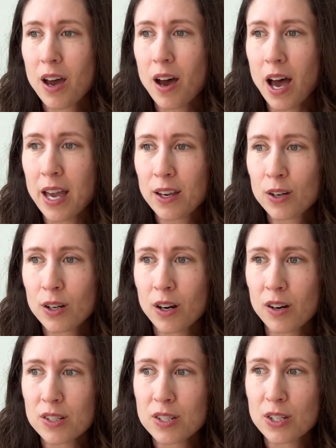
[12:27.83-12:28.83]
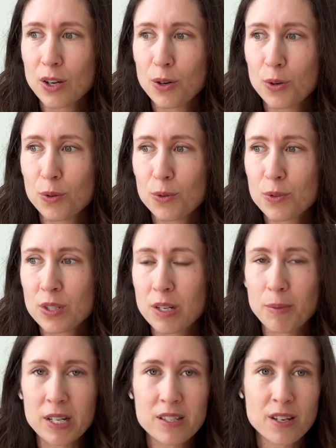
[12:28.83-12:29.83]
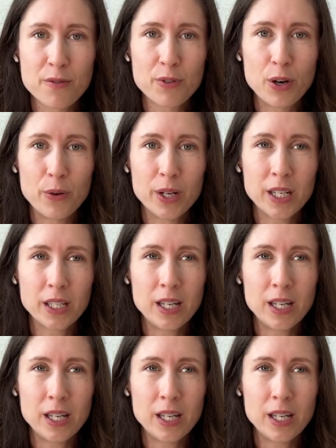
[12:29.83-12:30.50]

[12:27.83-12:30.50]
I could also see myself going